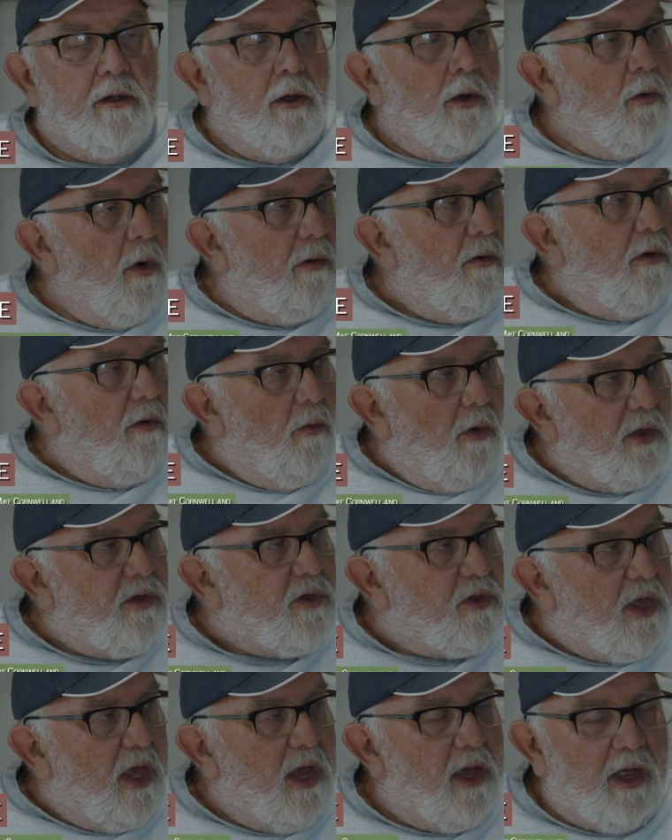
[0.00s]
Well, what's
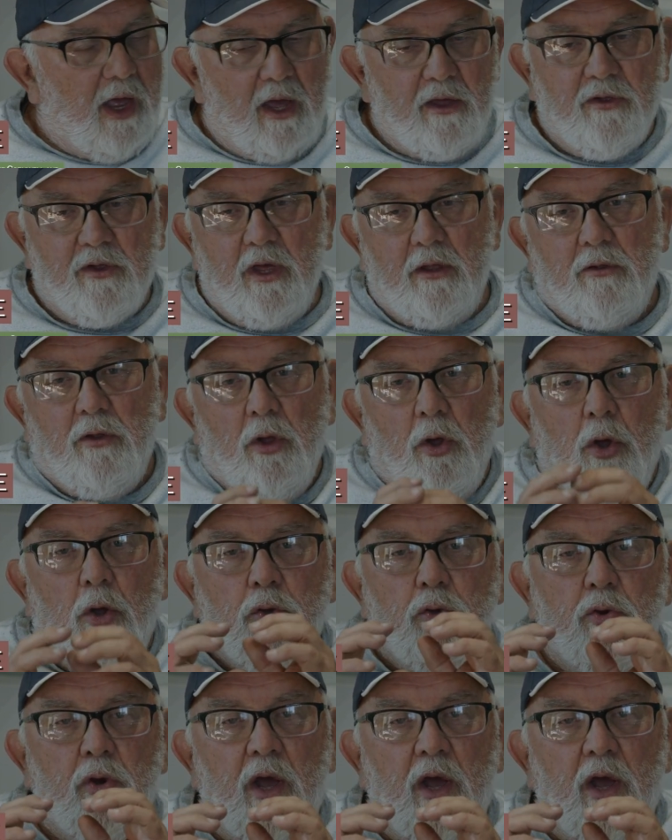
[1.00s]
that? I said, you